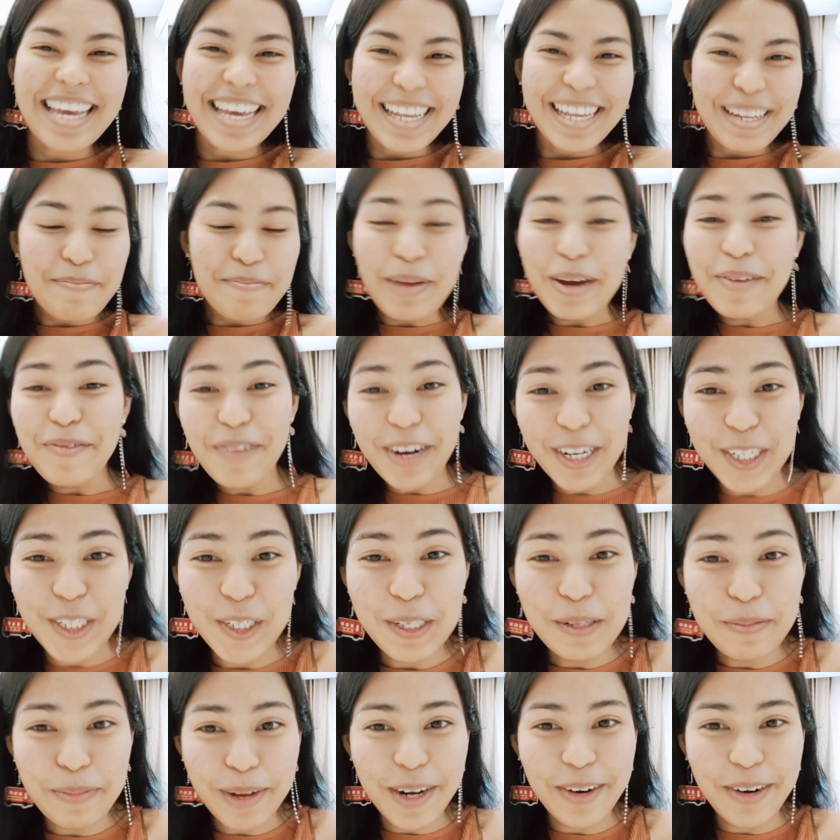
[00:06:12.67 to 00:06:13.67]
my rational
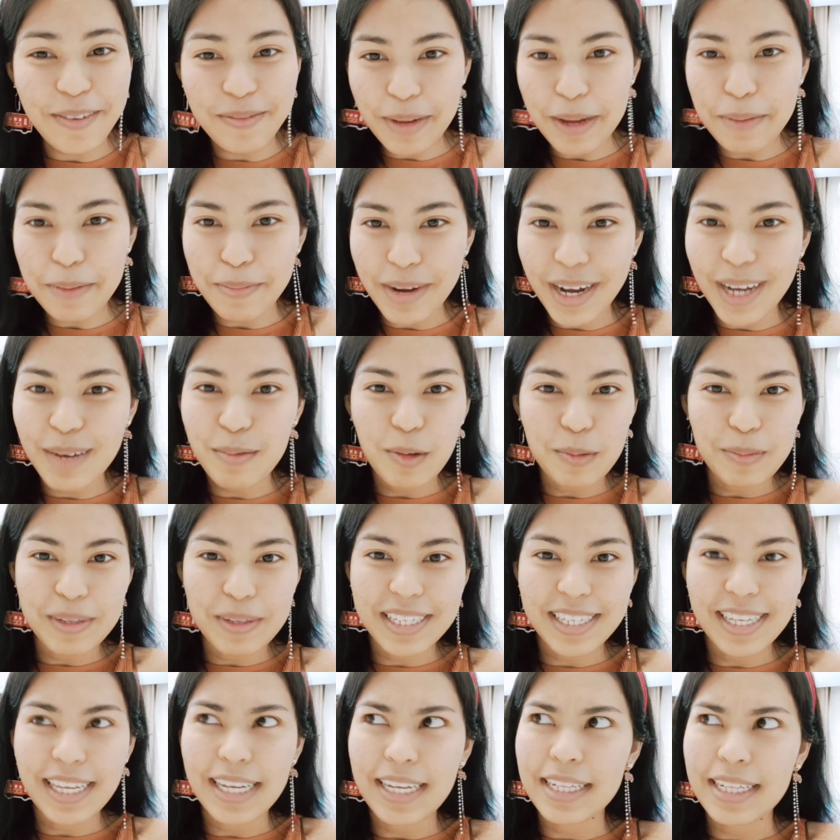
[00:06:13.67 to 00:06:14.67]
part of my mind will be
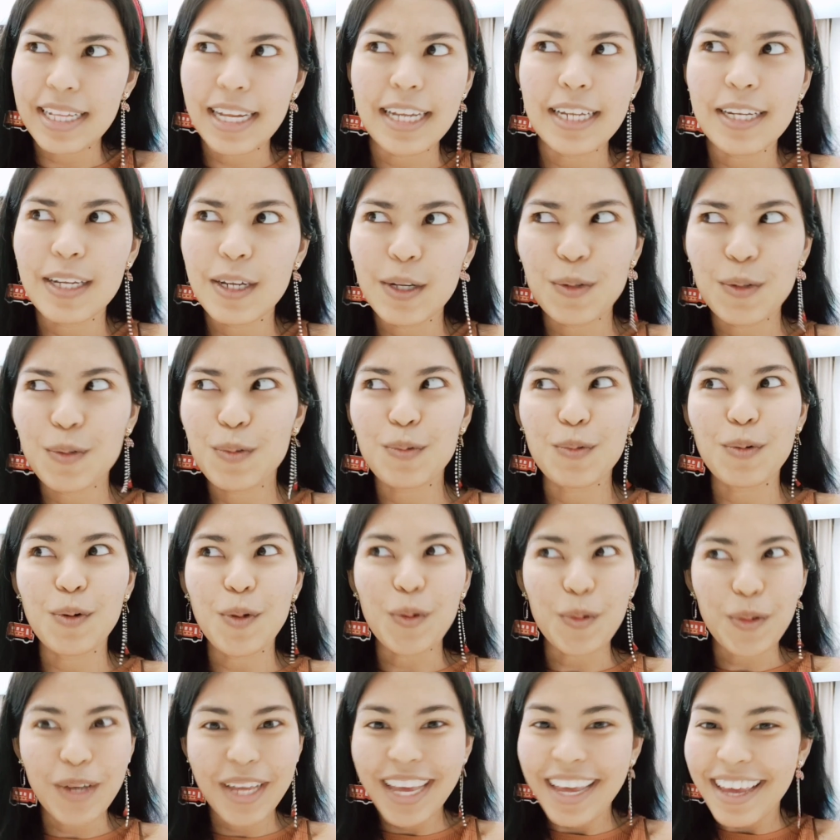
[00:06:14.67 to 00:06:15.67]
saying that,
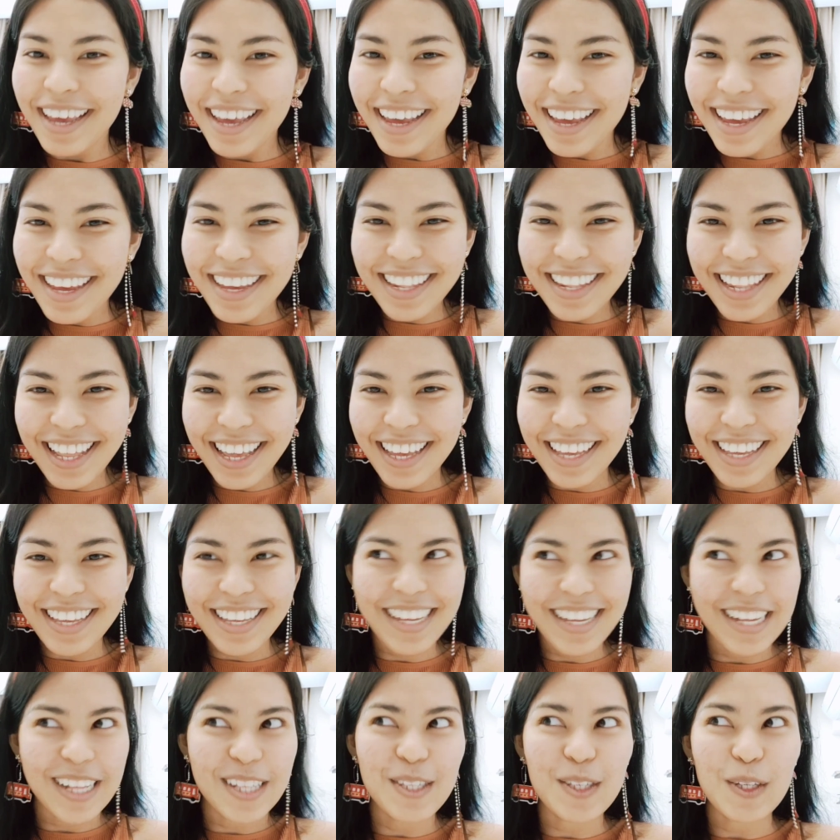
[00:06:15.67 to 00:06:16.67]
okay, like,
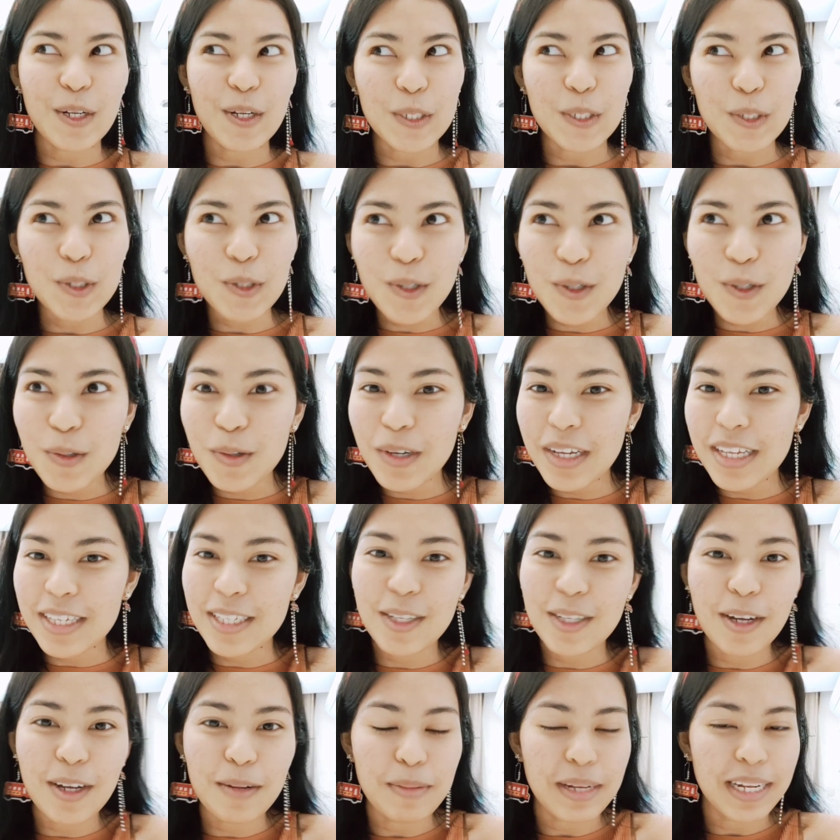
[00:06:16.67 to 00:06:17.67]
it's not true, it's
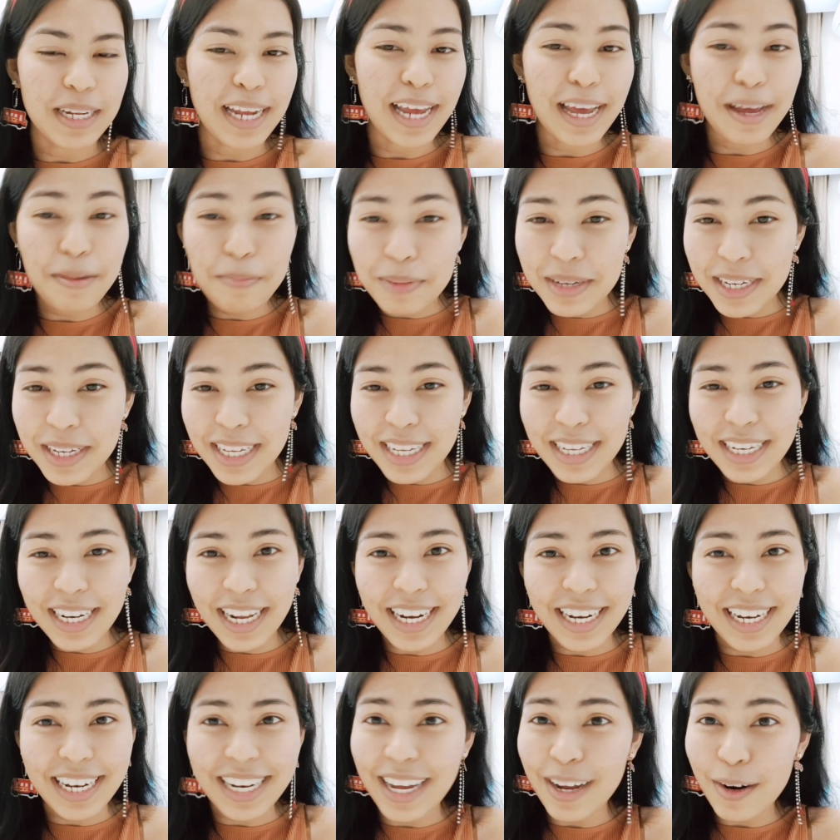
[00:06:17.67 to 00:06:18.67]
not been happening, like,
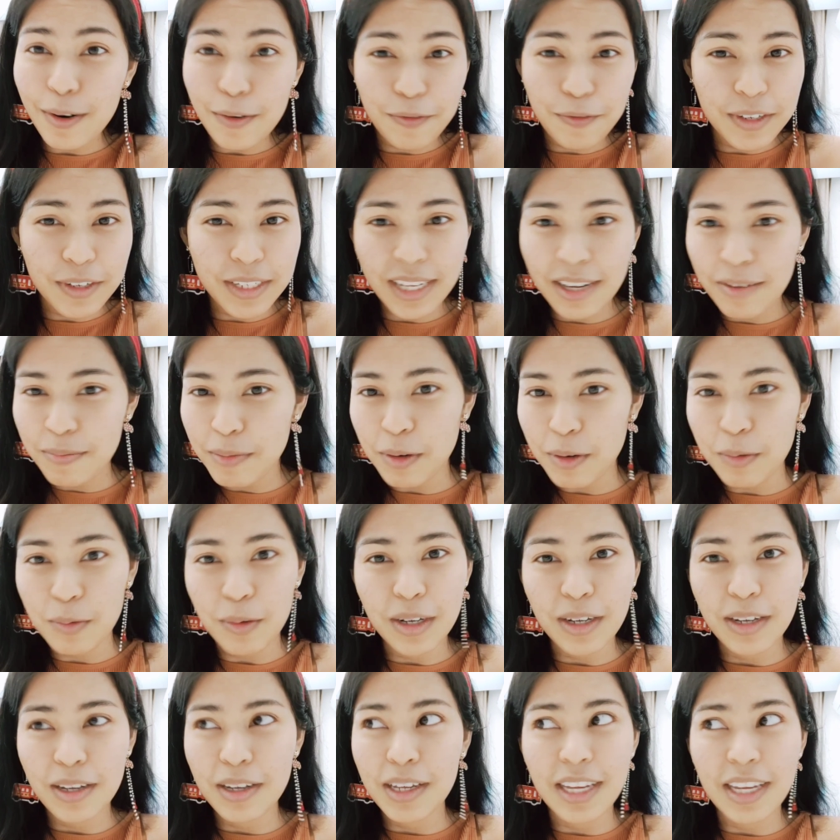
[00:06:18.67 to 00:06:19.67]
none of us have been
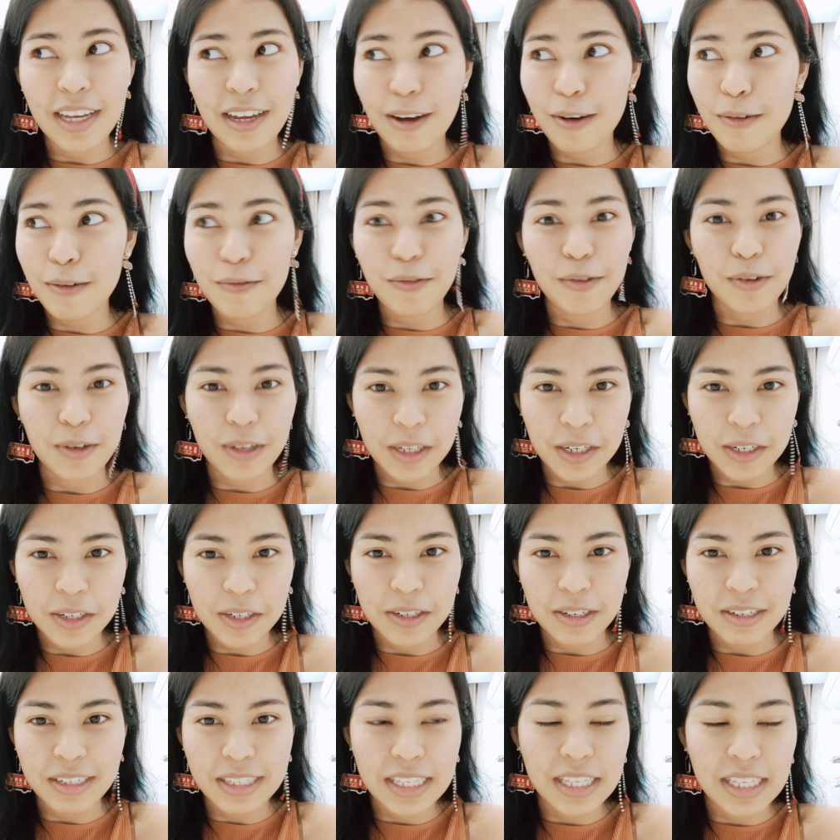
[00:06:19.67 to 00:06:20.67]
working out for
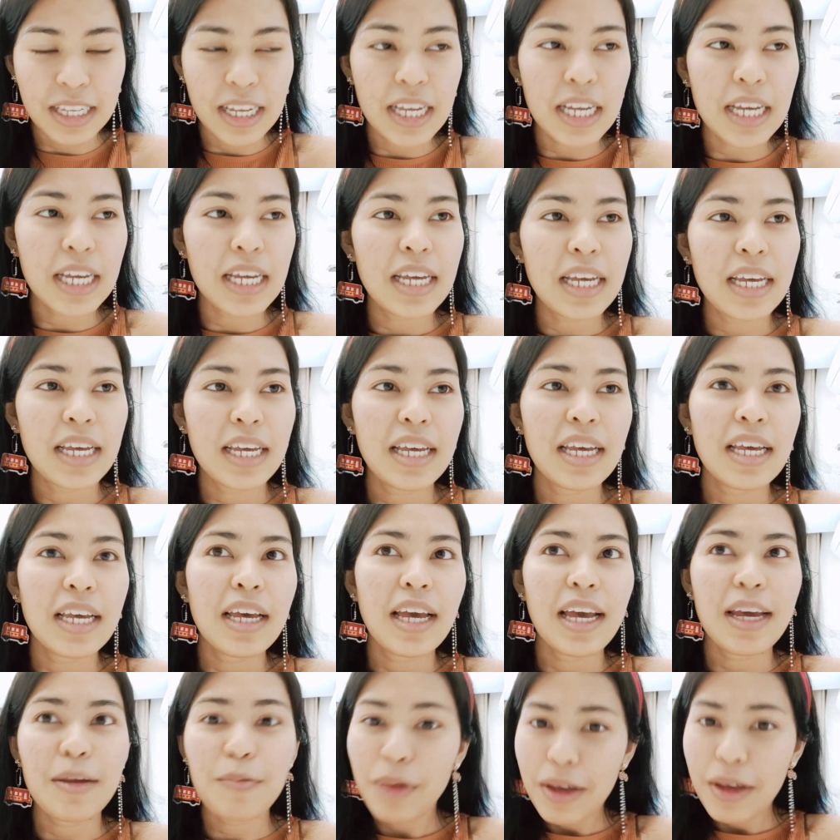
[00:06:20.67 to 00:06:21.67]
years.
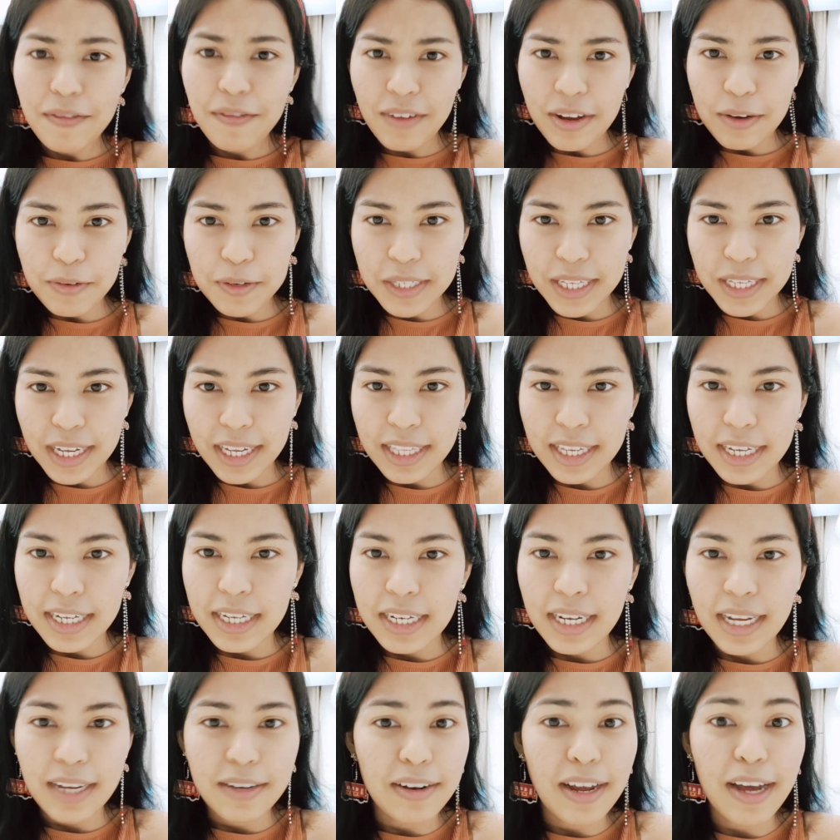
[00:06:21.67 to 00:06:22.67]
And we have never done that.
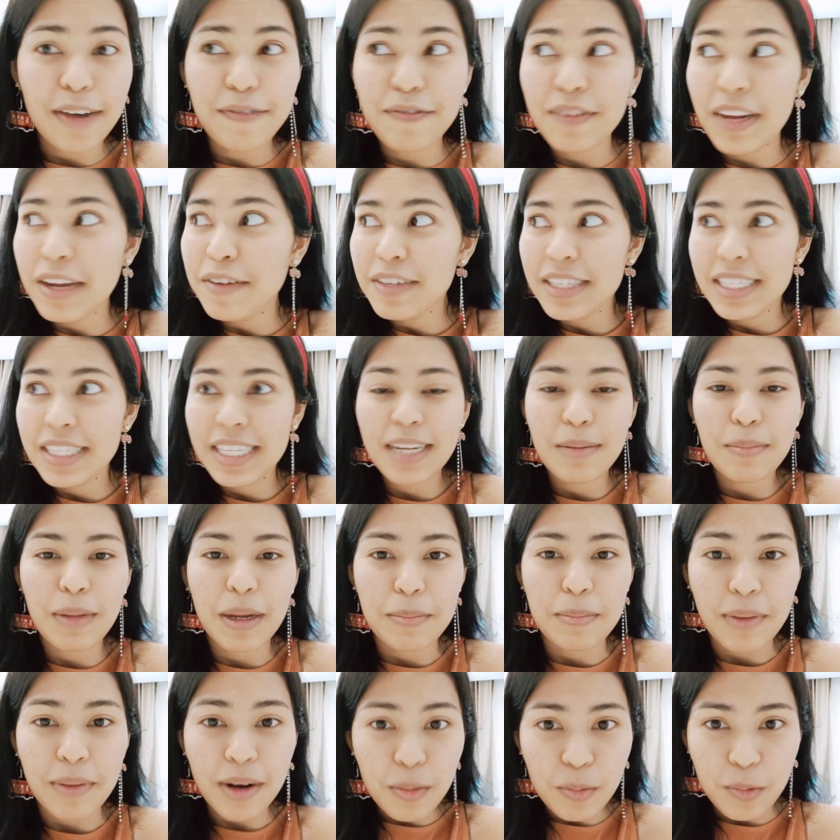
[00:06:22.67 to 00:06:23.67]
I've never seen my
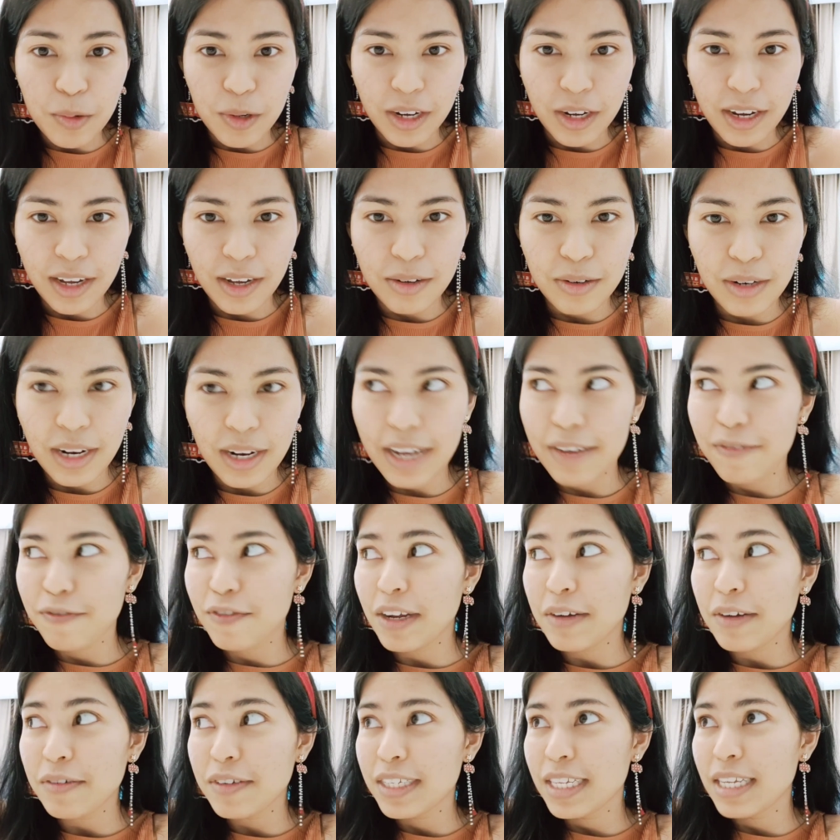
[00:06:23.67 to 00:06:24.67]
mom work out. I've
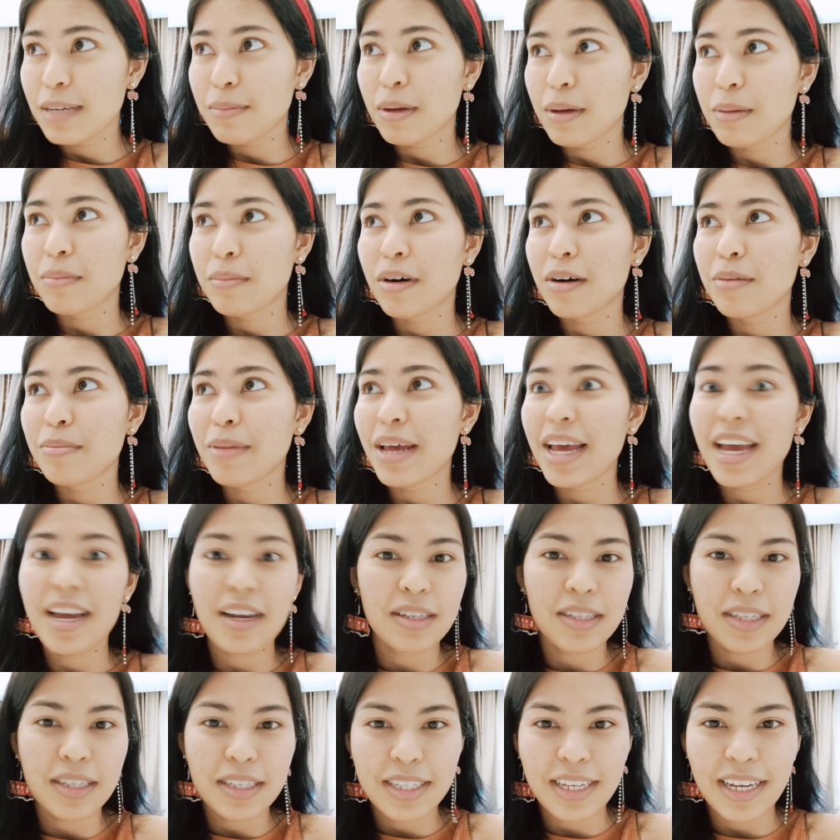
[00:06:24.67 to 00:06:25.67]
never seen my mom
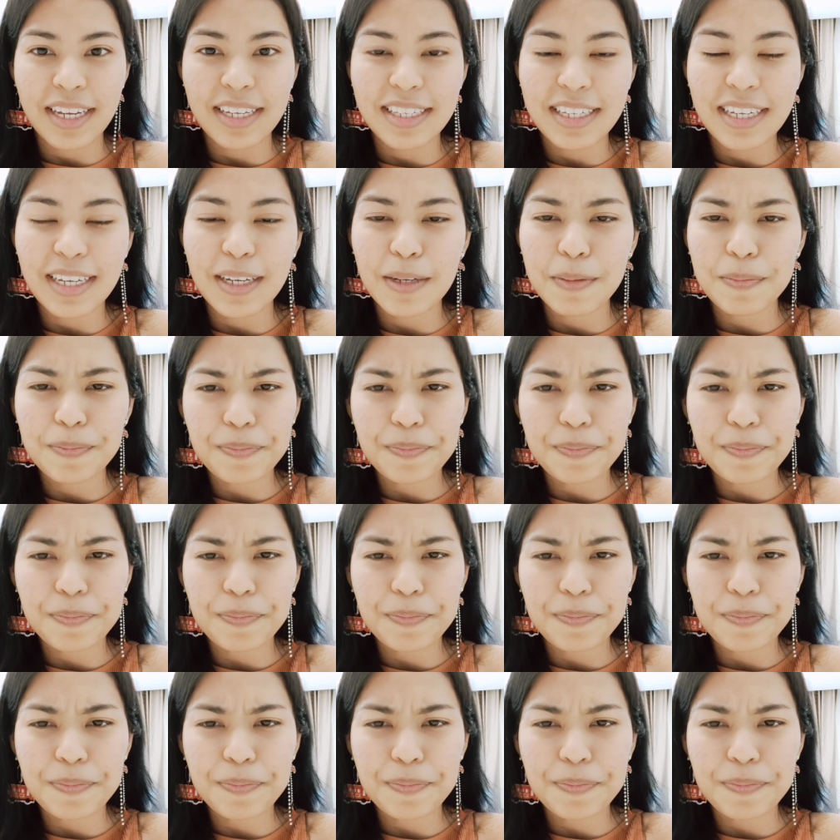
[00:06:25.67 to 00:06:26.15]
exercising.